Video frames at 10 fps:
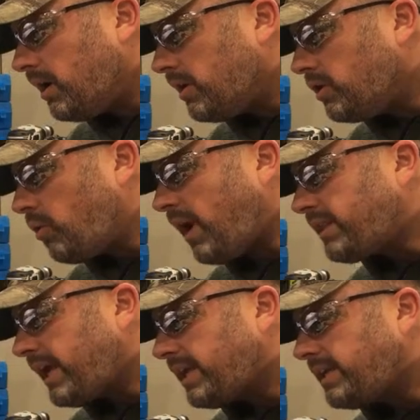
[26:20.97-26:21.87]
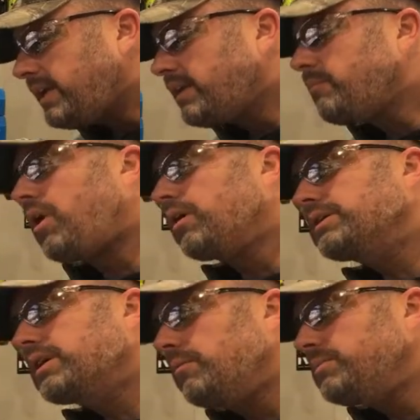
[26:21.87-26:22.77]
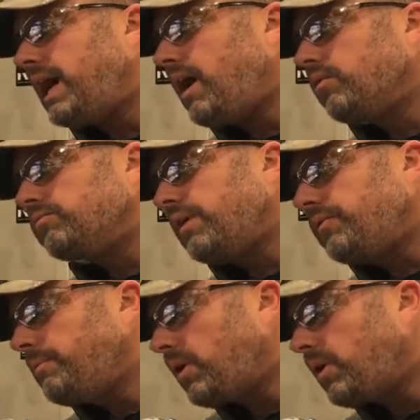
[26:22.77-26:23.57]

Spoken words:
You want that annealing mark to come down roughly about